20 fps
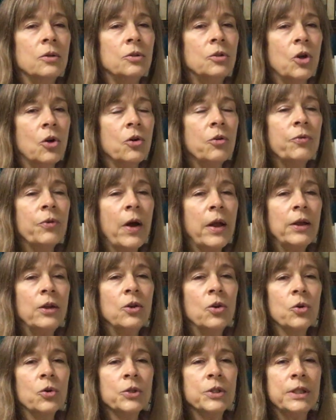notify
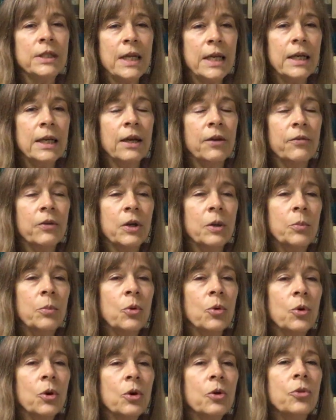your state governing
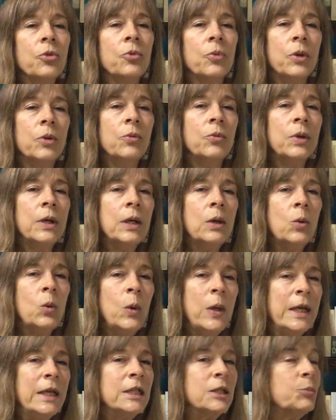board 3
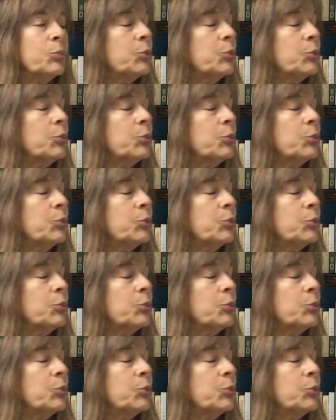weeks